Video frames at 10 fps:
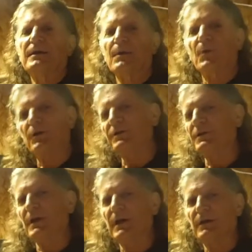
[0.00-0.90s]

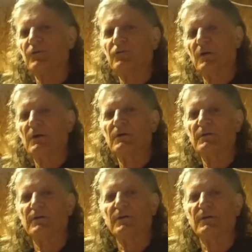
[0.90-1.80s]
MRDS,
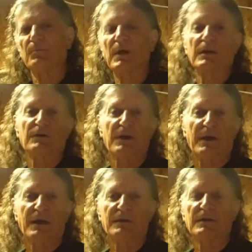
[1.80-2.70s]

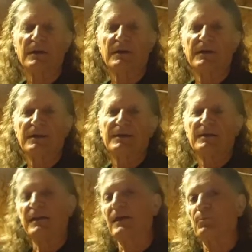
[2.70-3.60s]
MineDat,
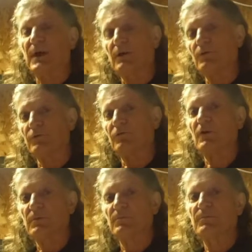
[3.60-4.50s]
Land
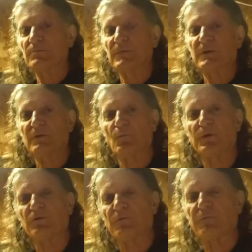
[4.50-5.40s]
Matters.
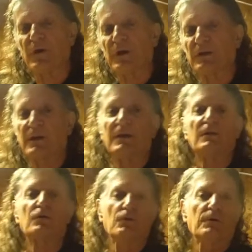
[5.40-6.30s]
Once you find a
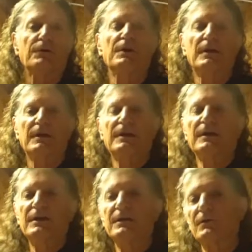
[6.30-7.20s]
good
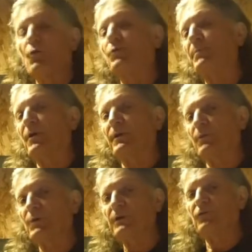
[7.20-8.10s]

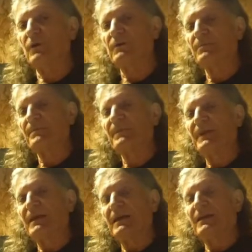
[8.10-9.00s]
gold-bearing region,
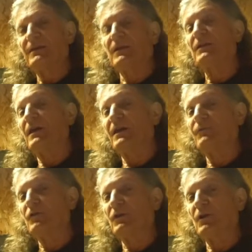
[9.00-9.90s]
then you
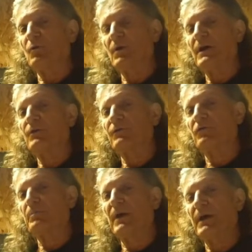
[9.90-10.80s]
have to know how to
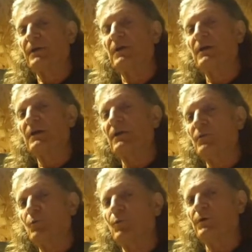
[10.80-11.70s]
spot
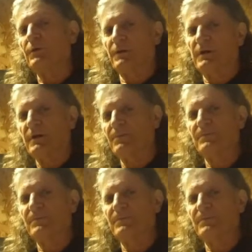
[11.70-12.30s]
where to look.